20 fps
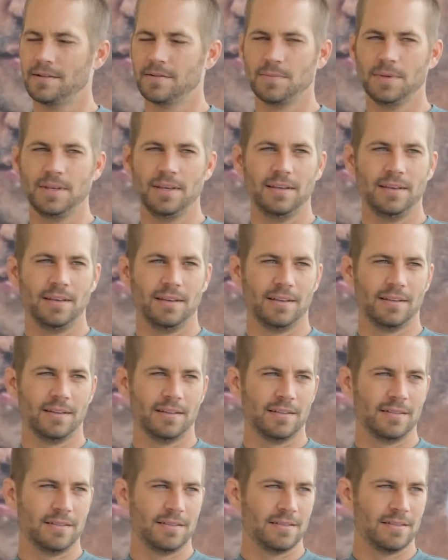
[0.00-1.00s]
To me,
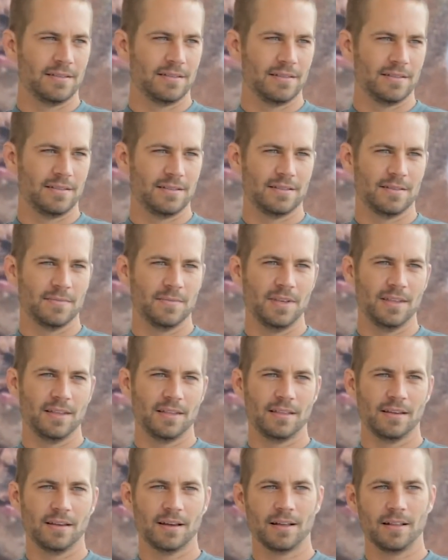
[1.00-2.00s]
the
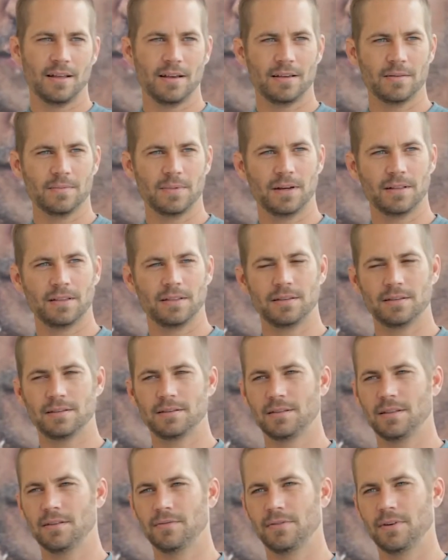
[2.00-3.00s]
thing I like about
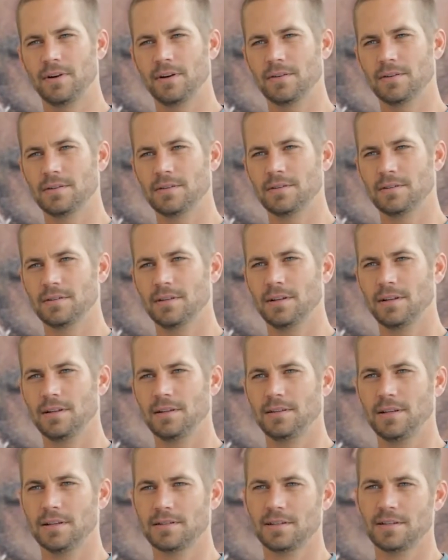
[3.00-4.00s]
the fragrance is that
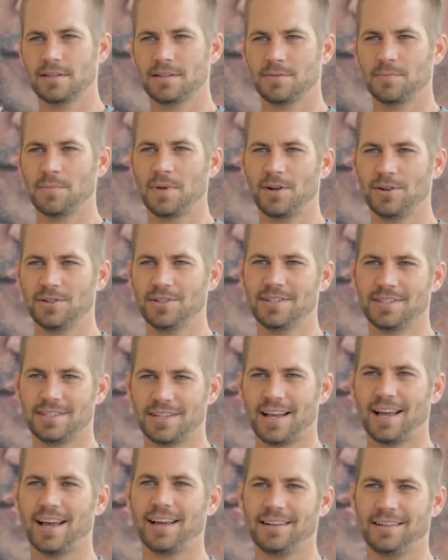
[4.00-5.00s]
it doesn't smell
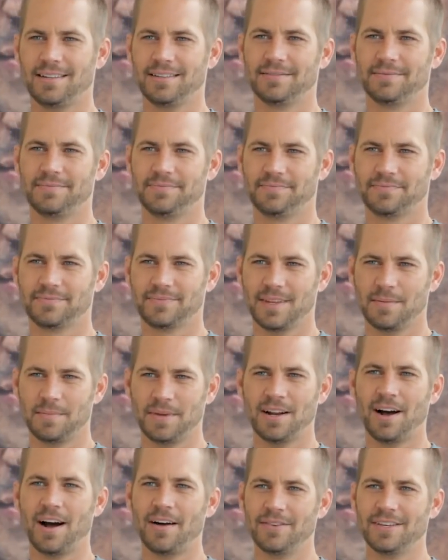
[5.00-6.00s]
designed. I
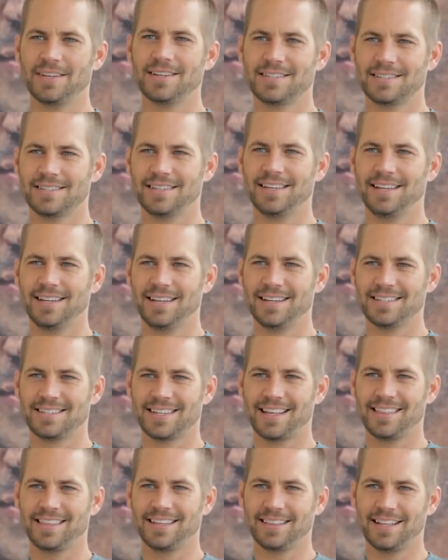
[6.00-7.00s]
mean, obviously it is,
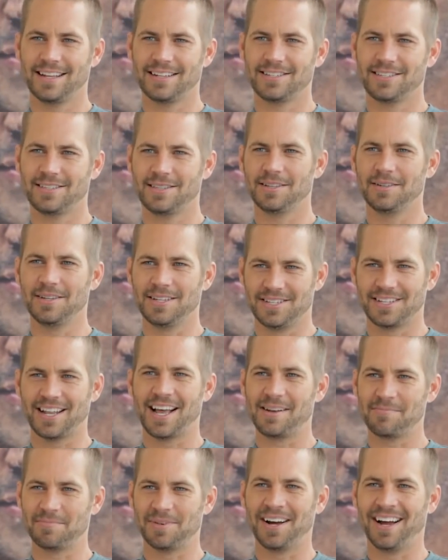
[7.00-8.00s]
and I think that's the
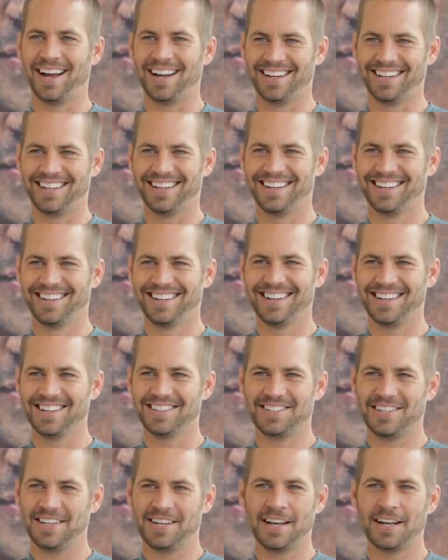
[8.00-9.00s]
design behind it,
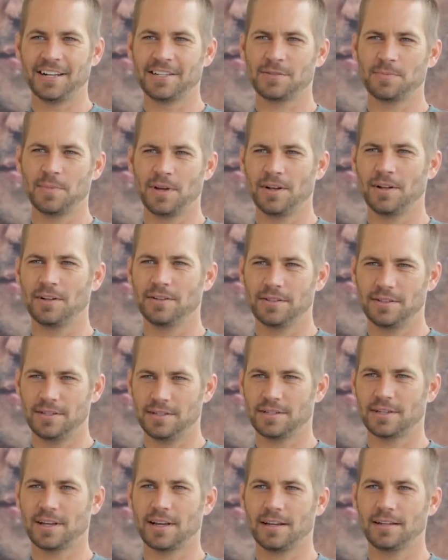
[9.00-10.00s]
is to not smell
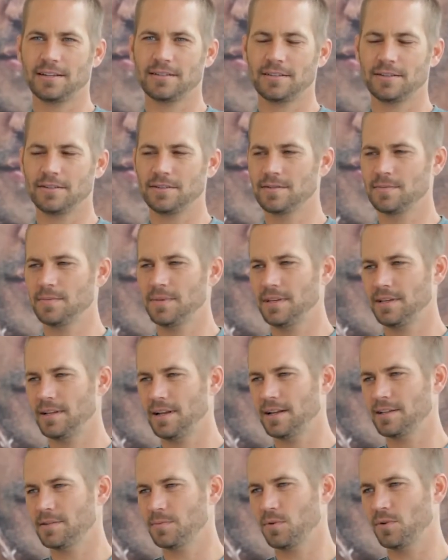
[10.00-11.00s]
designed. So to me, it
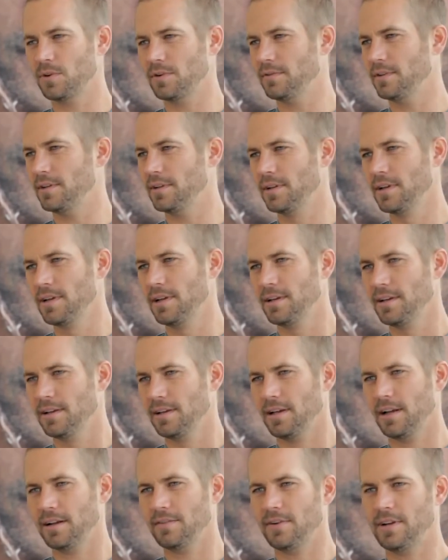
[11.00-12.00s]
has more of a
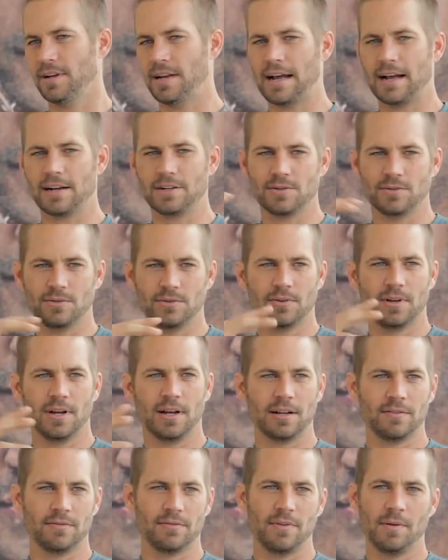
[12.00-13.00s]
kind of a natural
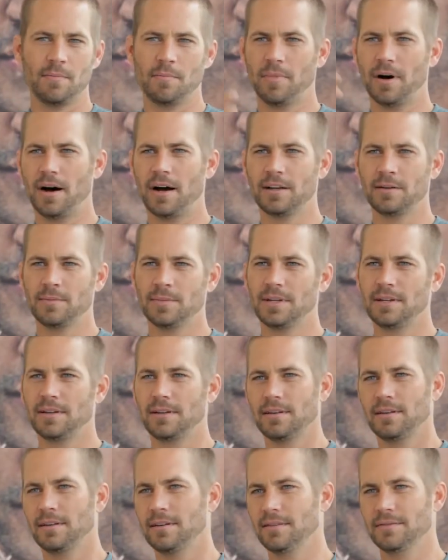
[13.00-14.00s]
kind of embodiment
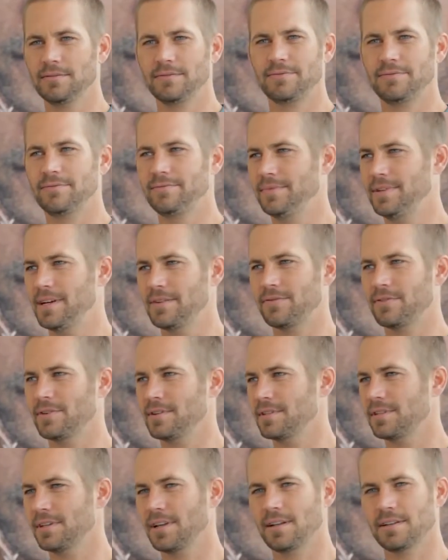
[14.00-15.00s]
of
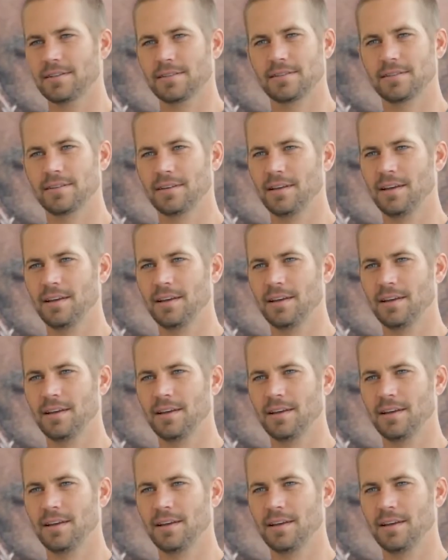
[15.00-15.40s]
different scents.